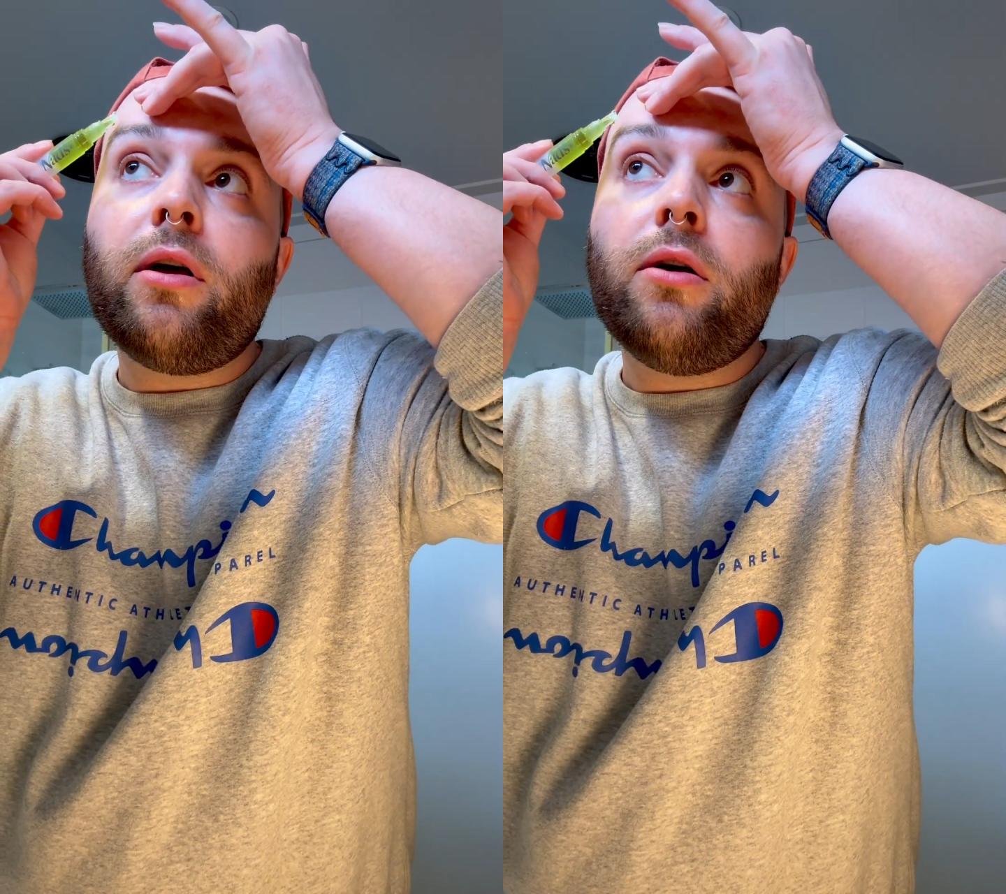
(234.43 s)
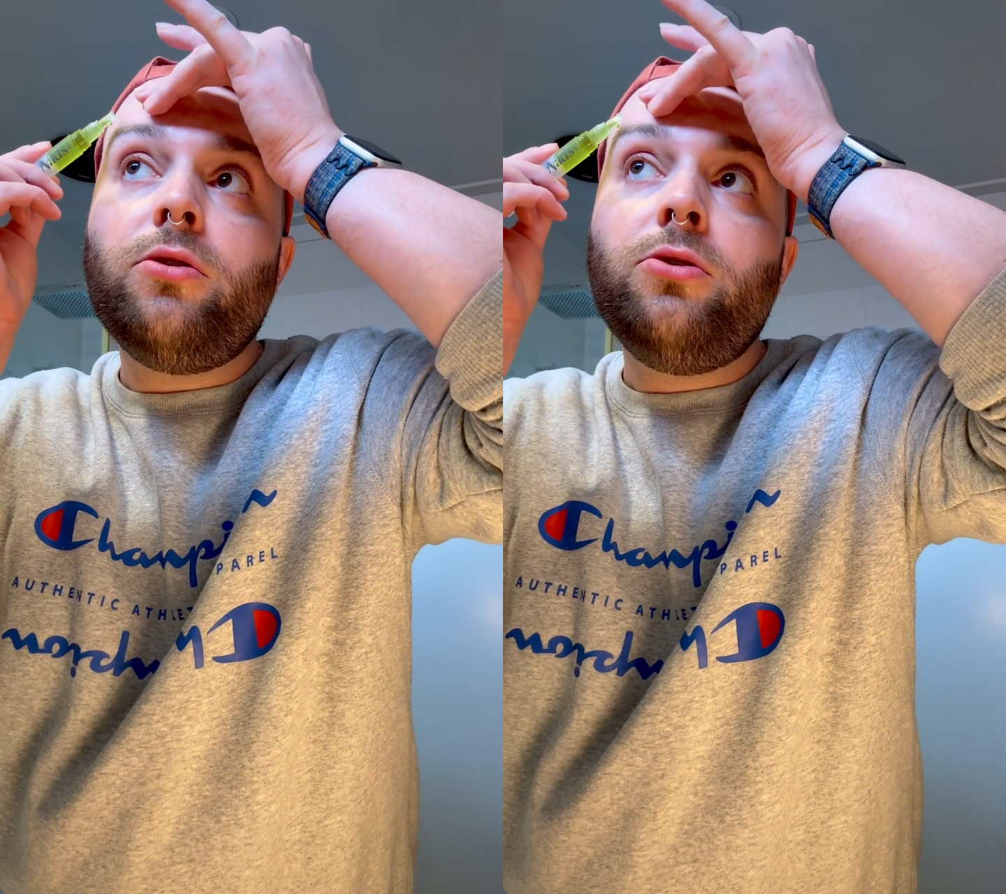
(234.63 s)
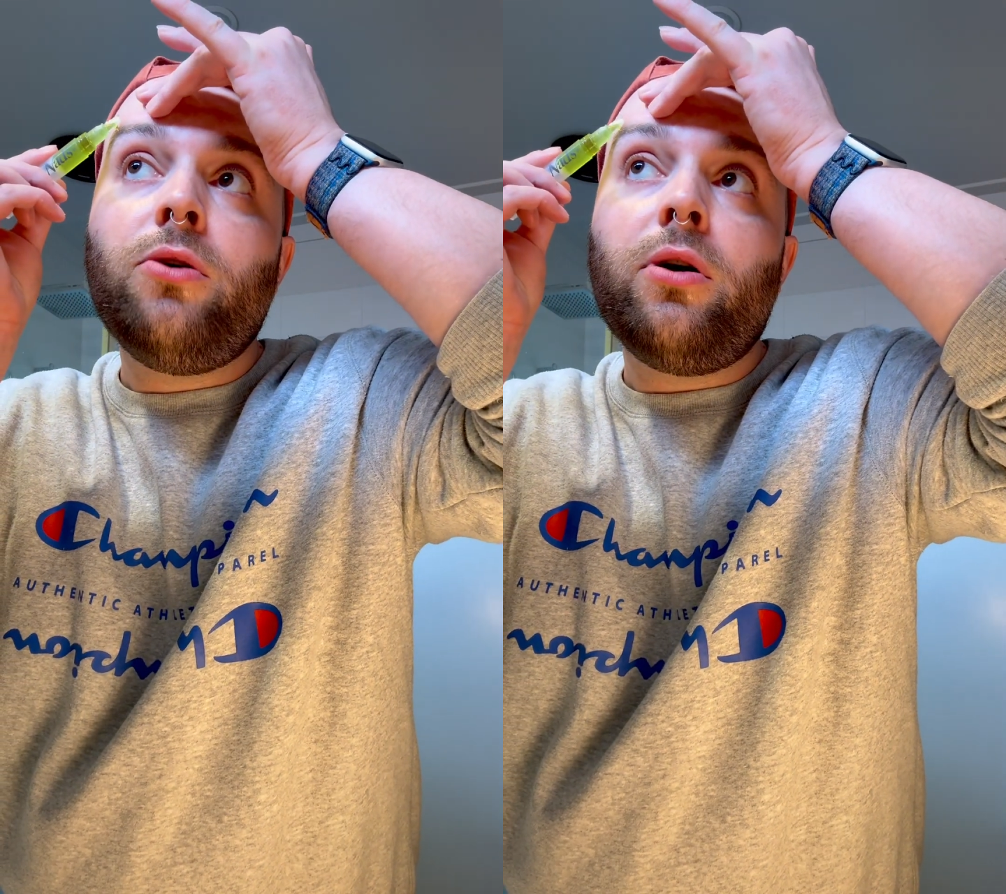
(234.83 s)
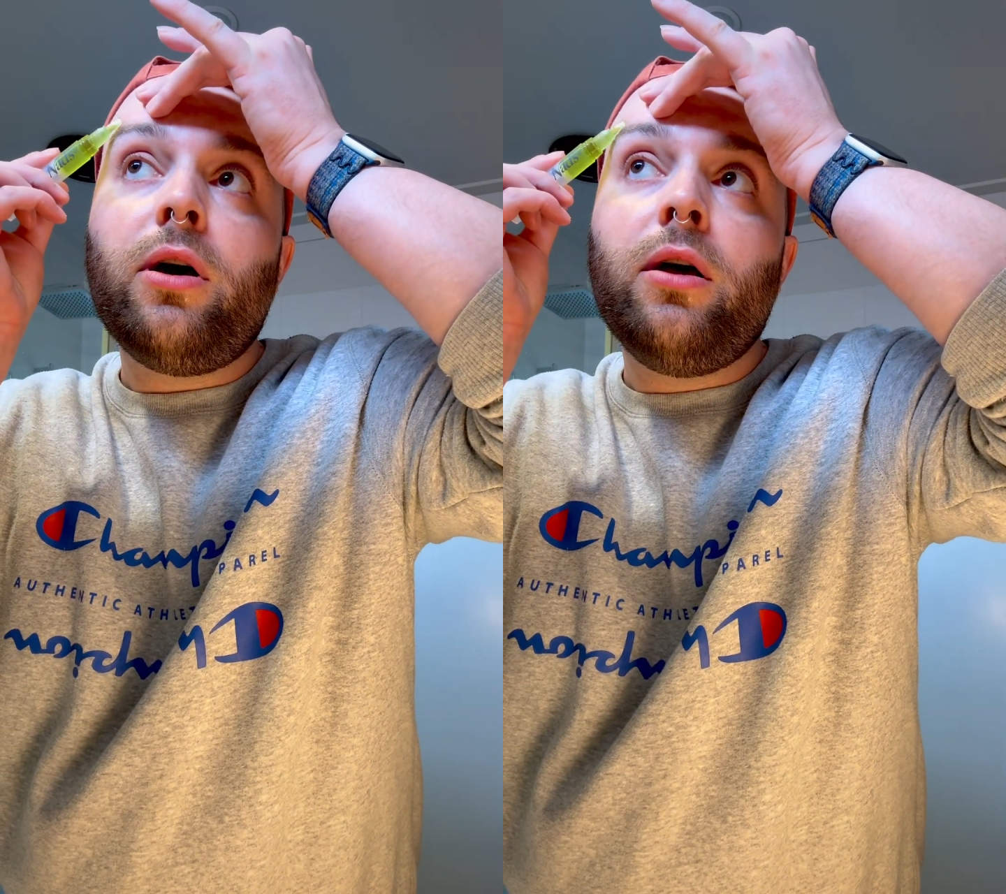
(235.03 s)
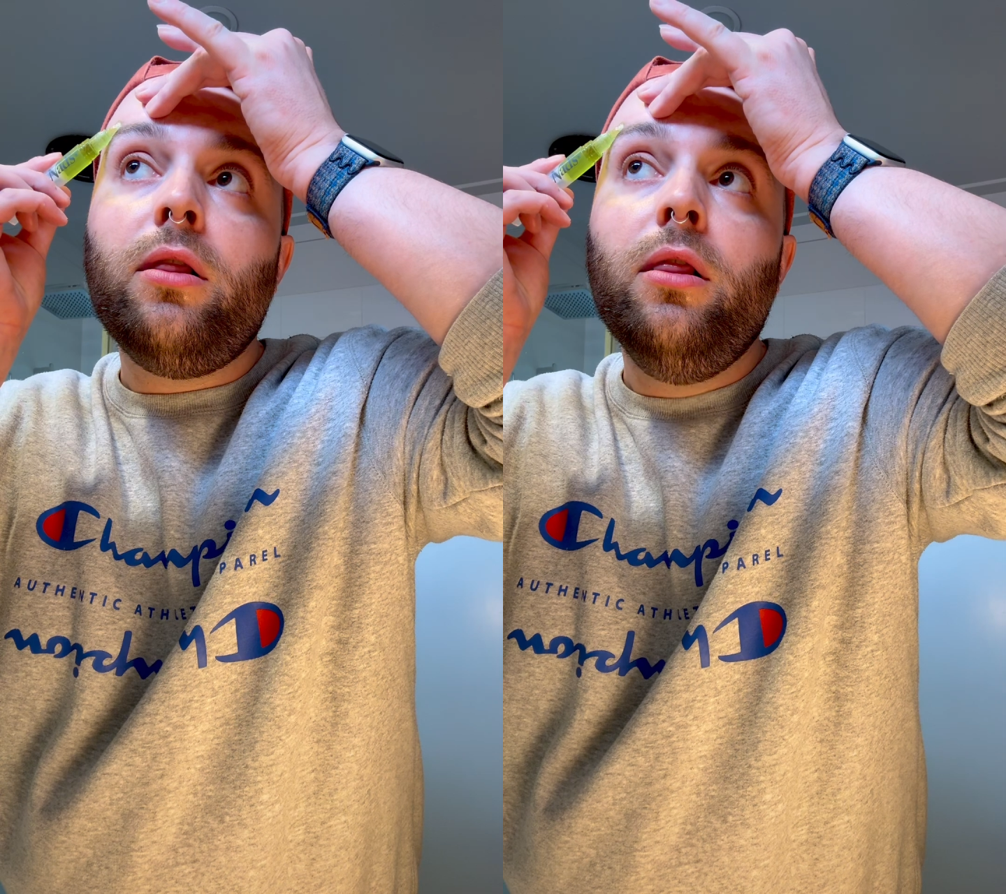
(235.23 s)
shot
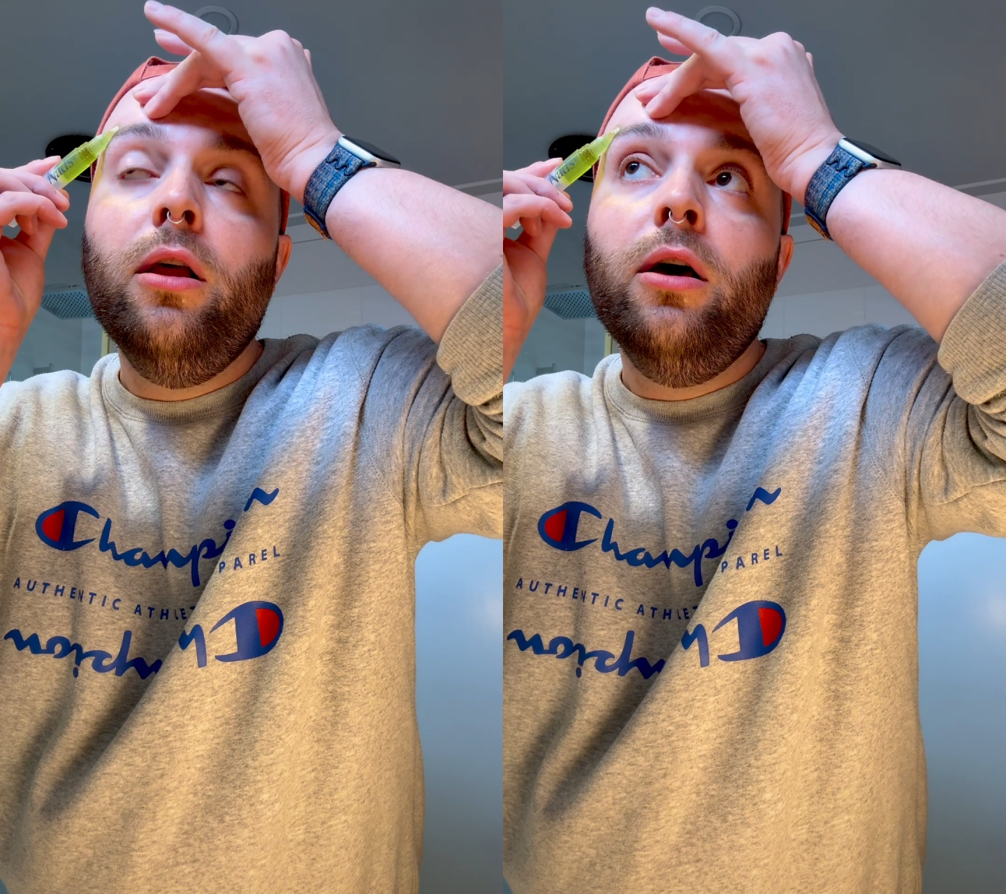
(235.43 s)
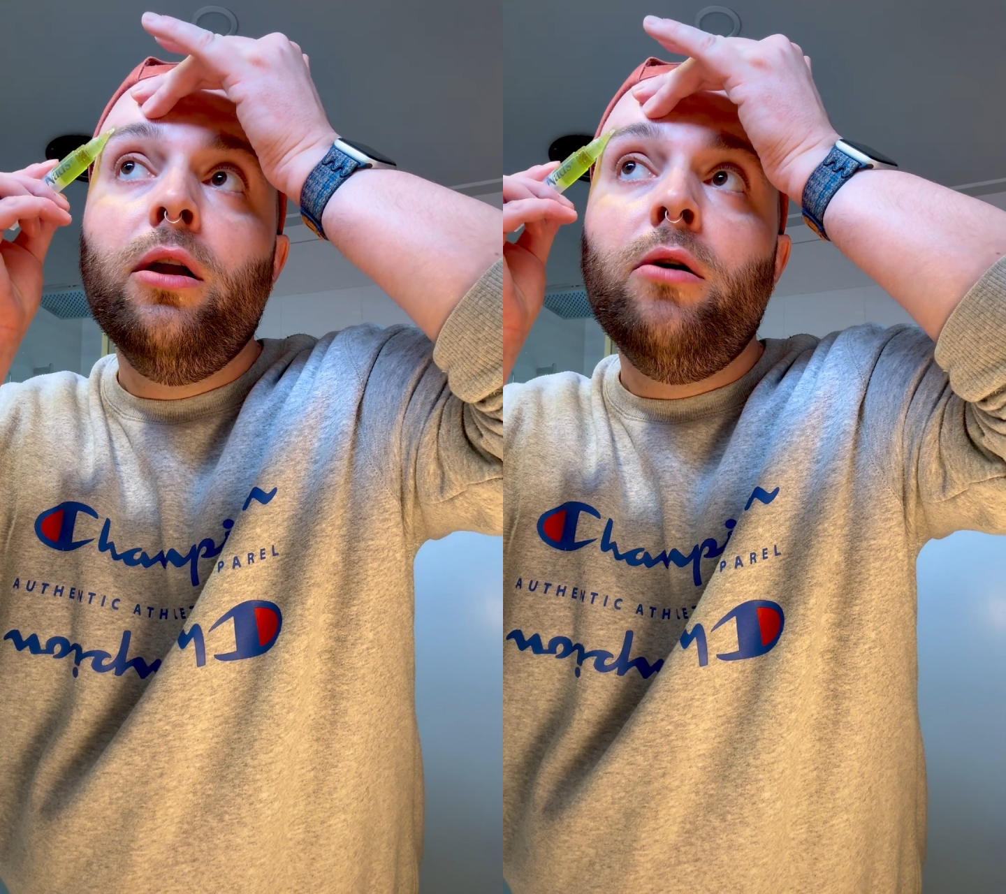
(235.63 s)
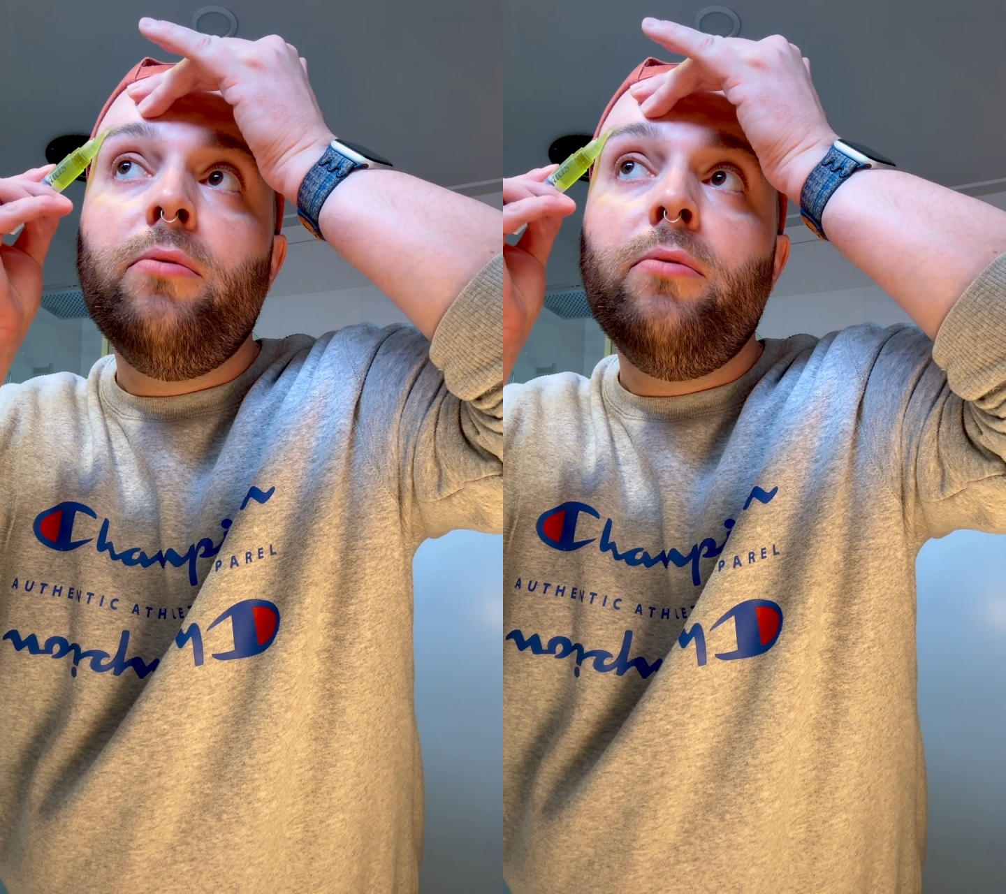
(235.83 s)
a little